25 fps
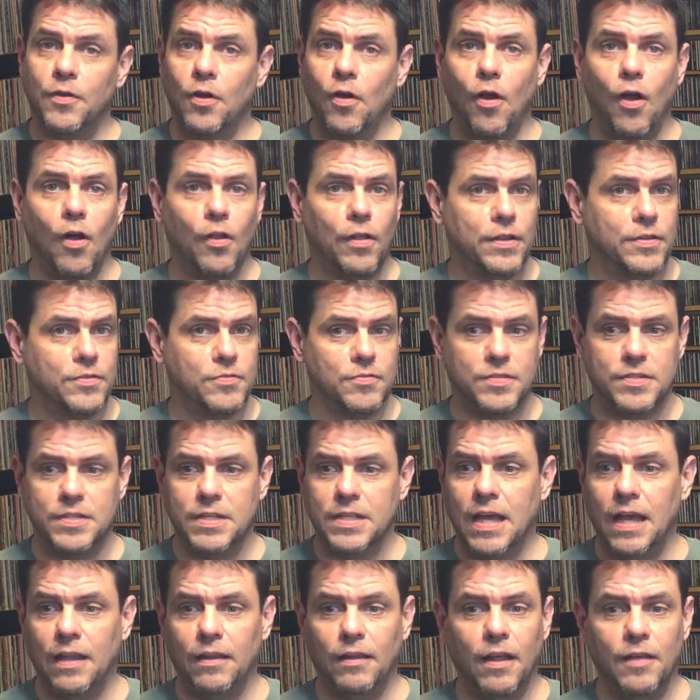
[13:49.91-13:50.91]
They're all
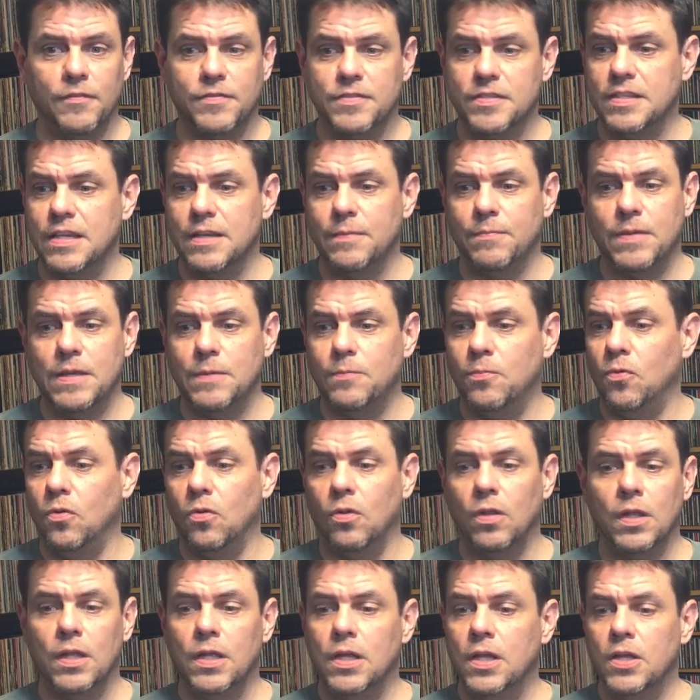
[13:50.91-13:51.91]
interesting. I love seeing
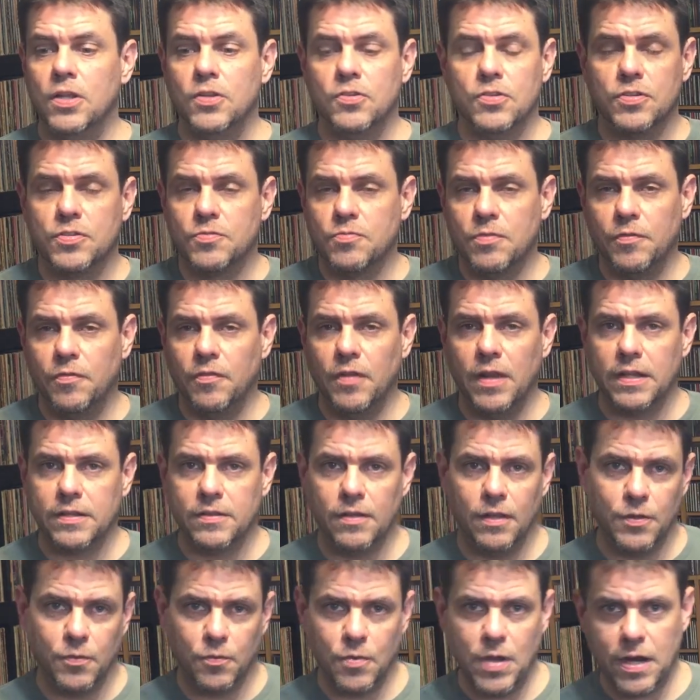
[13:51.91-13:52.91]
people just
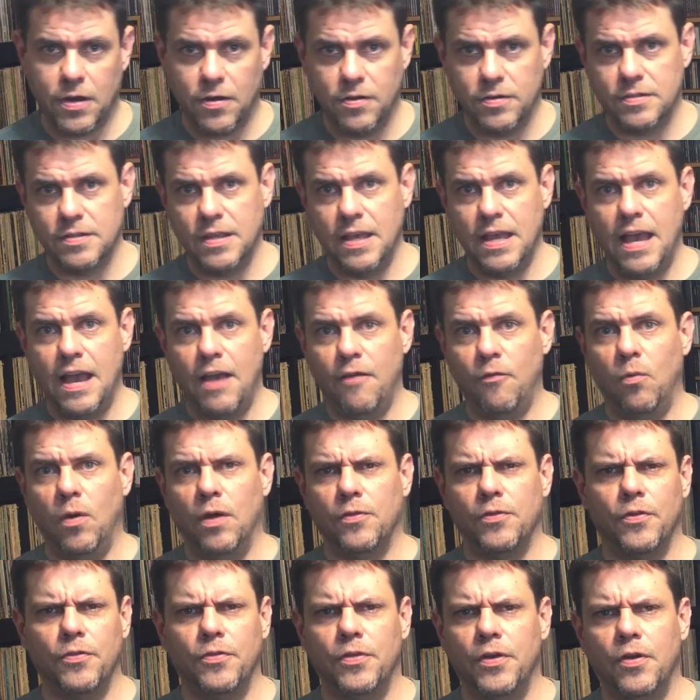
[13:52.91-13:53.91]
reflect on the records they have,
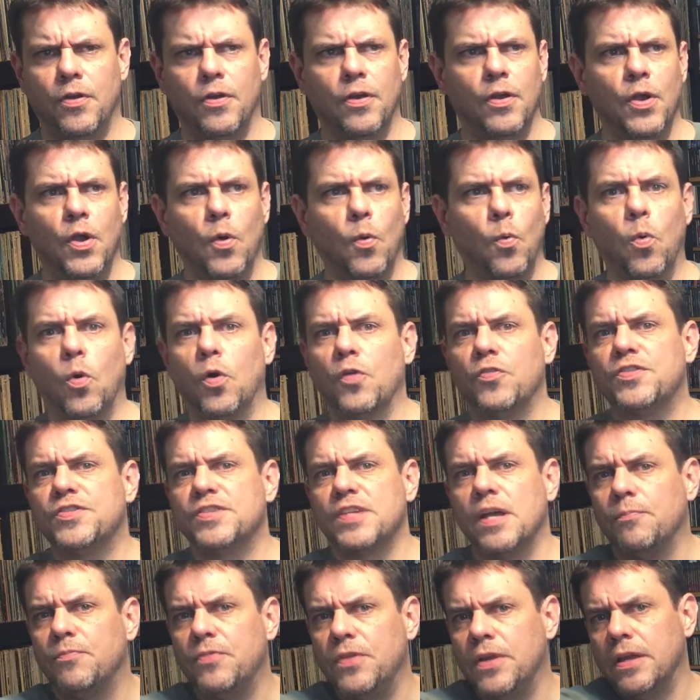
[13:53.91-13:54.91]
whether they're worth
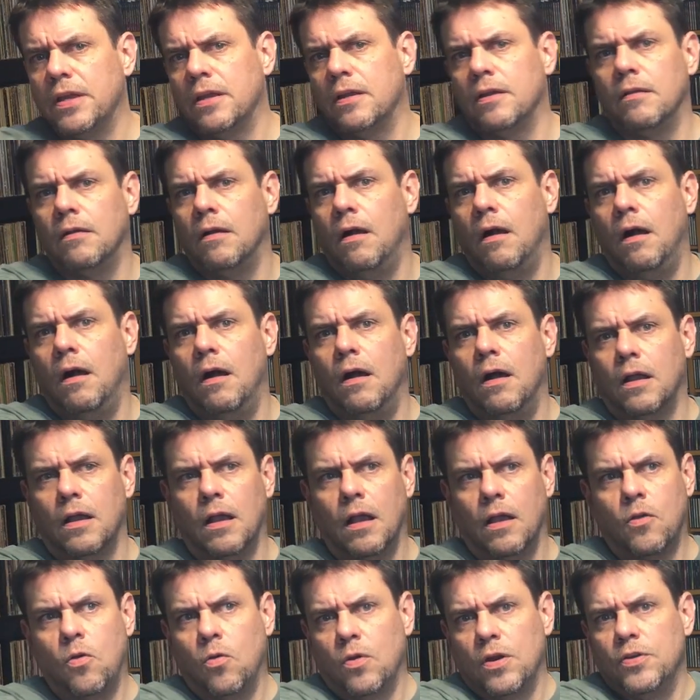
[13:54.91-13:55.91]
something
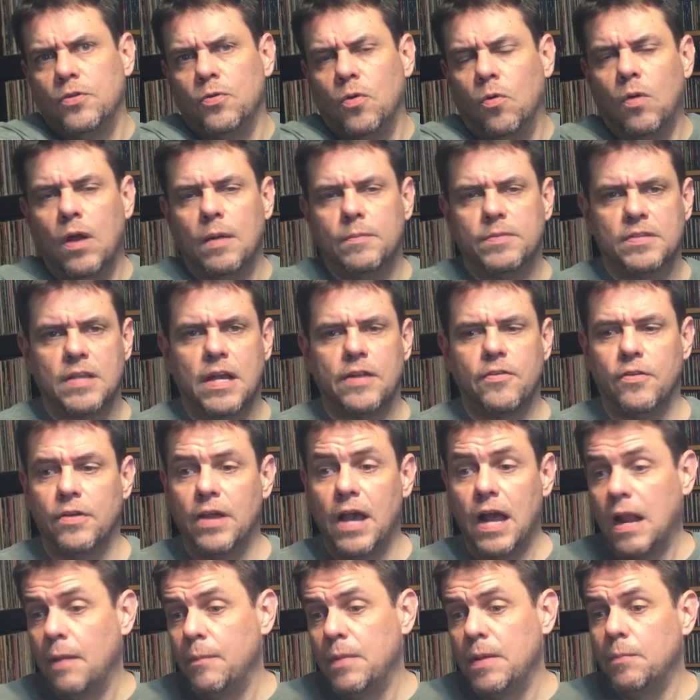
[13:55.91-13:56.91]
uh, according to a website
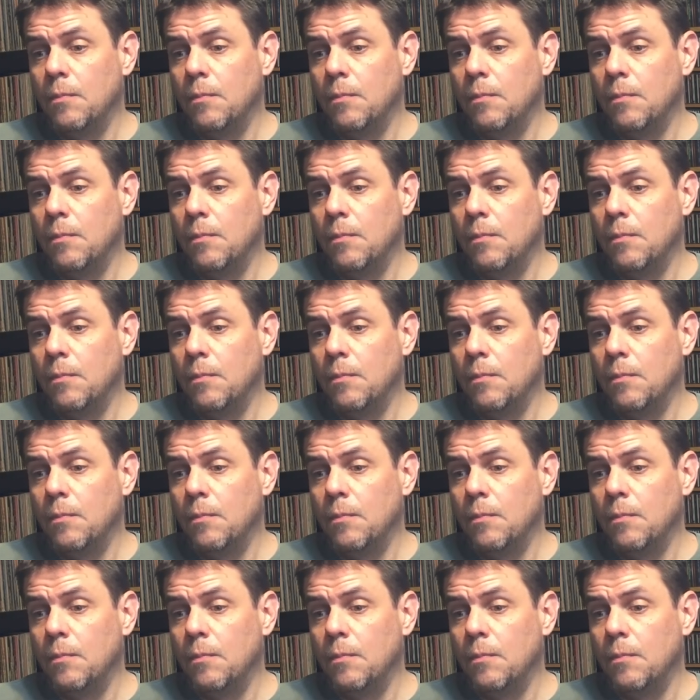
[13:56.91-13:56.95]
or not.